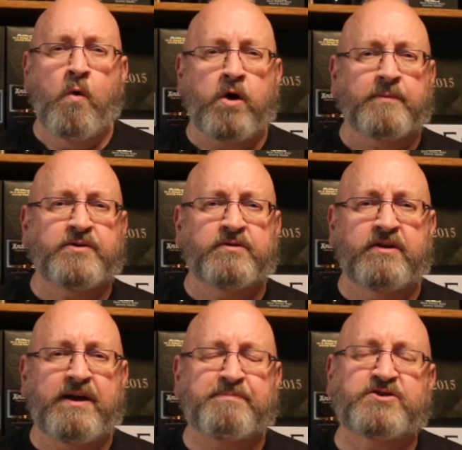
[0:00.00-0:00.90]
Welcome to
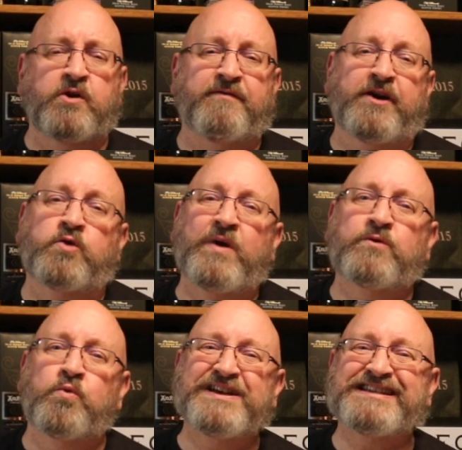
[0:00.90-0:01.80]
another episode of Erik
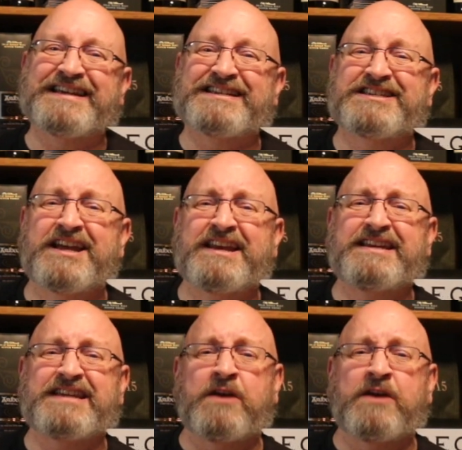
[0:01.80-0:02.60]
Wait Whiskey Studies,